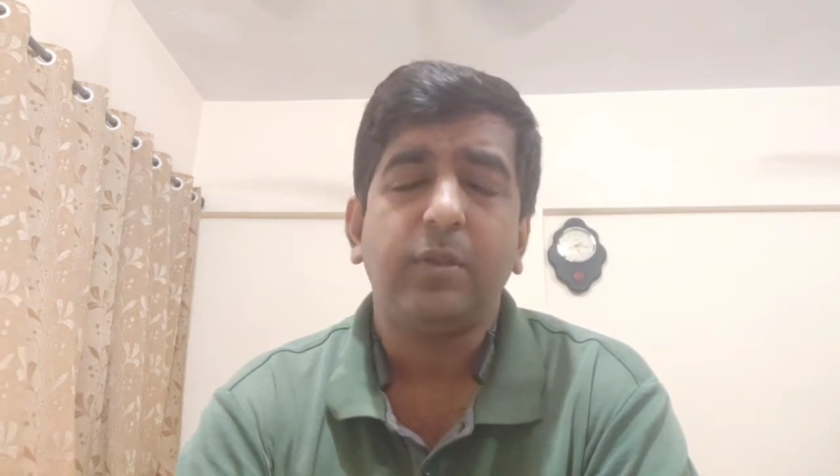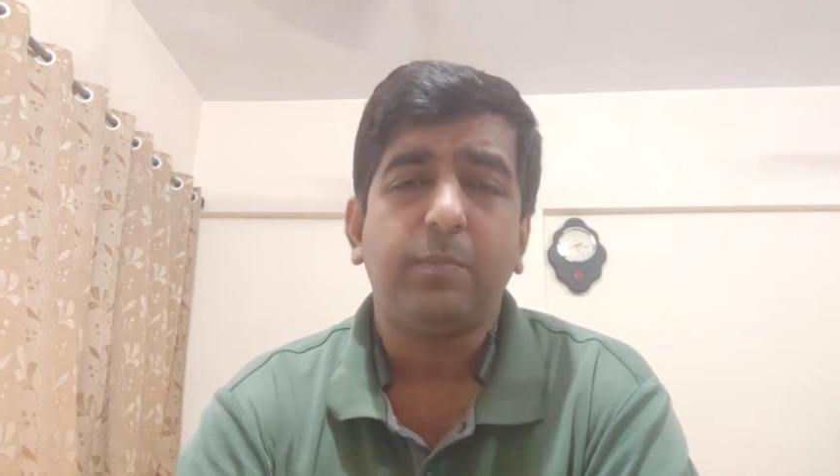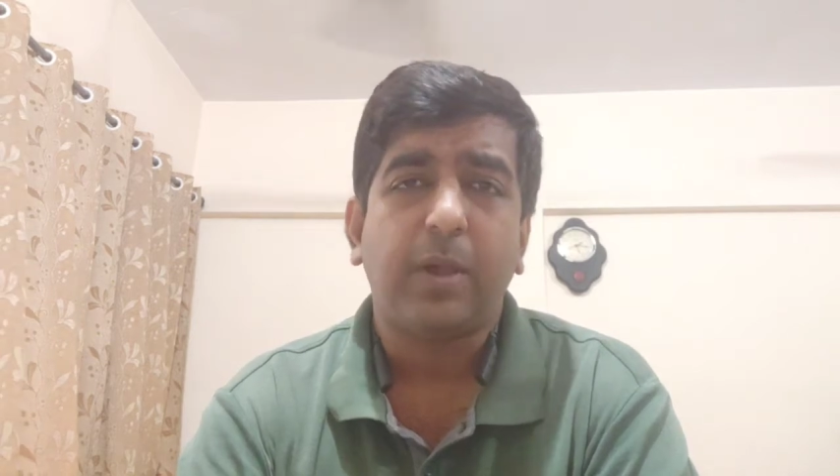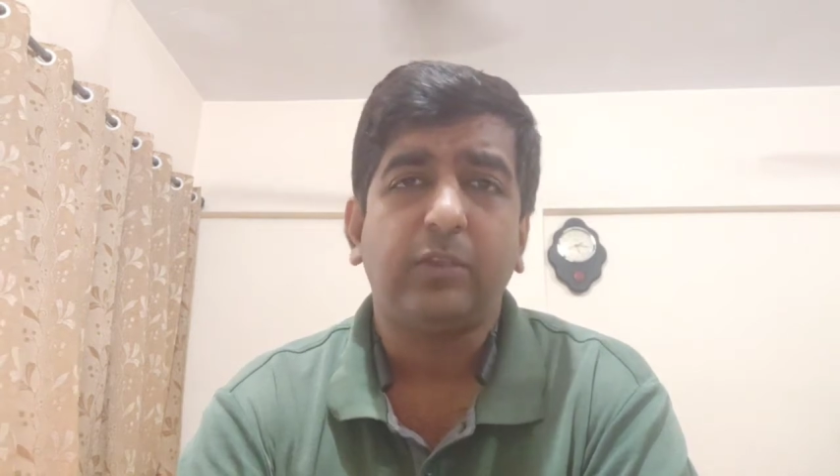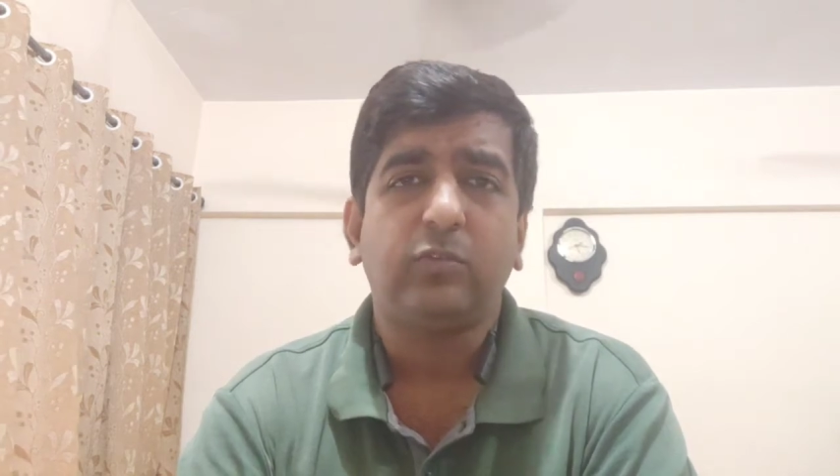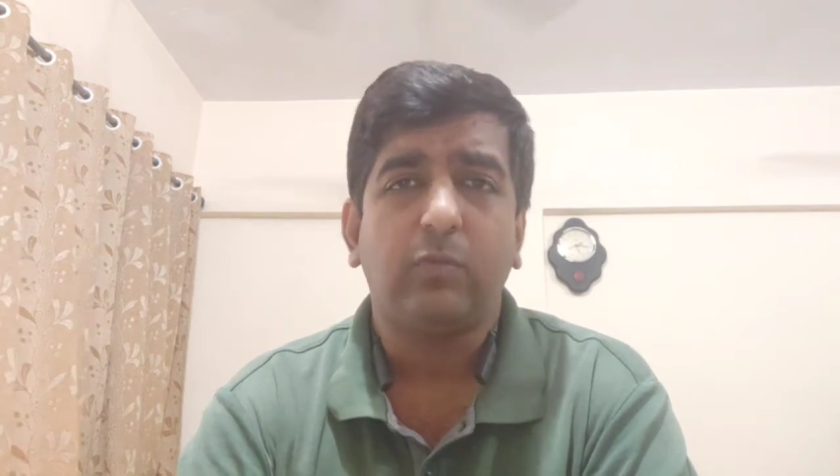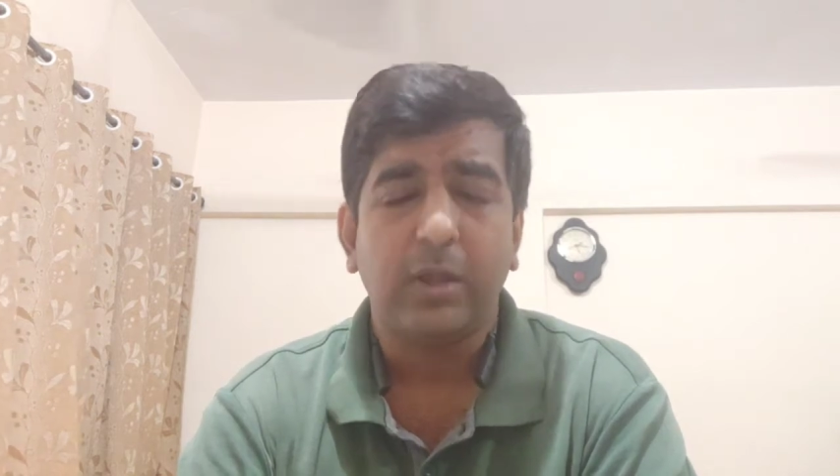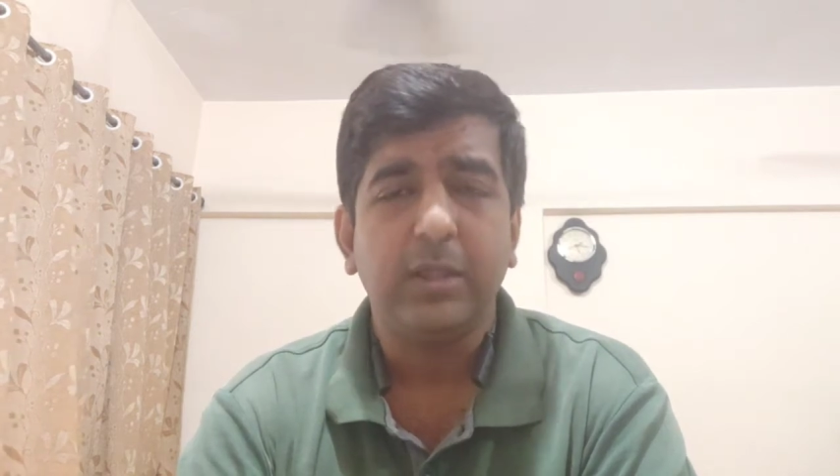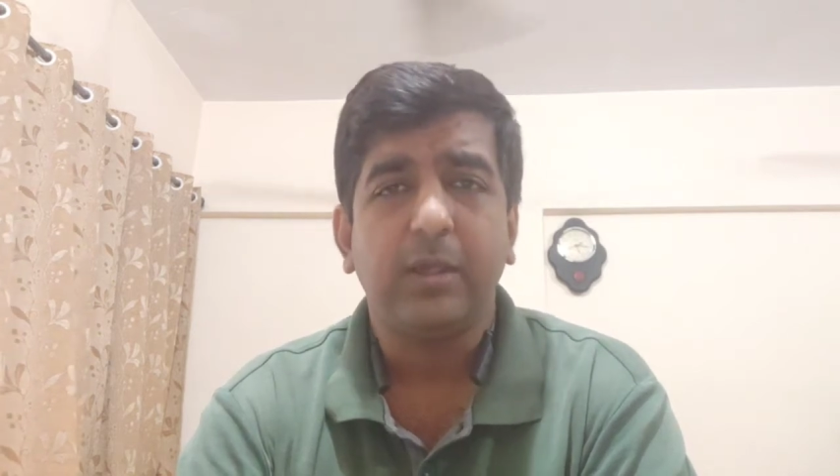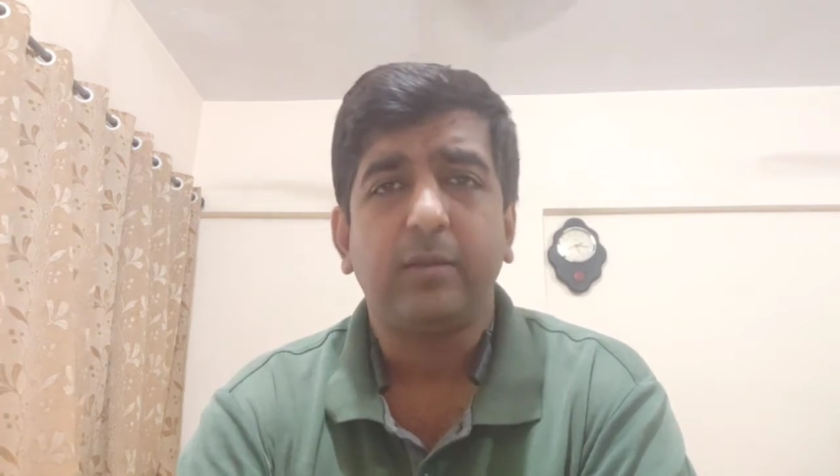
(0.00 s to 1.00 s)
in past
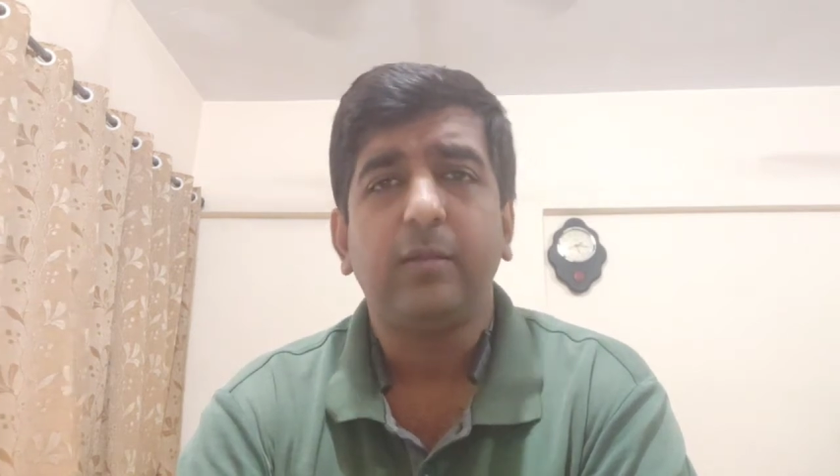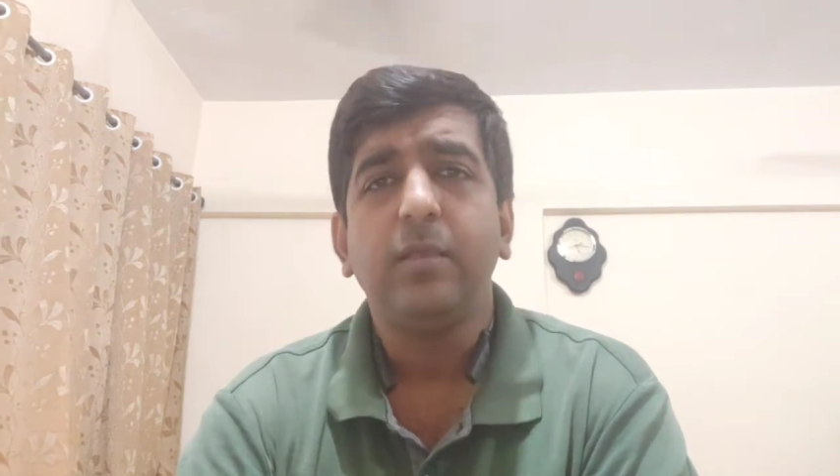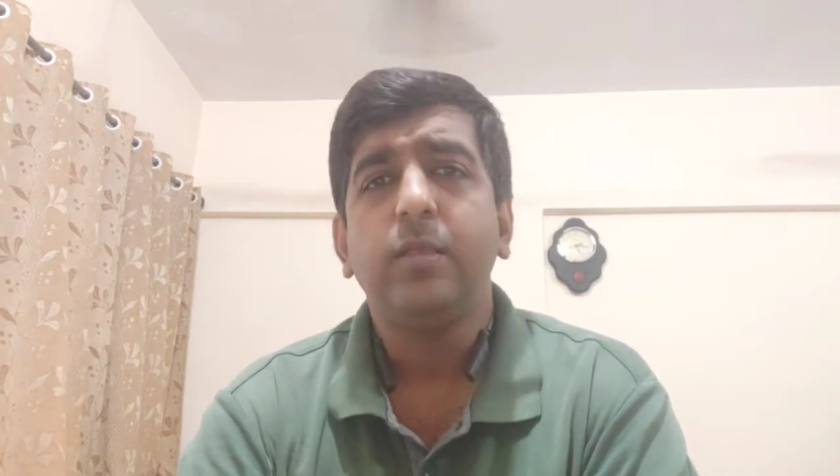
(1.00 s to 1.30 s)
1 year,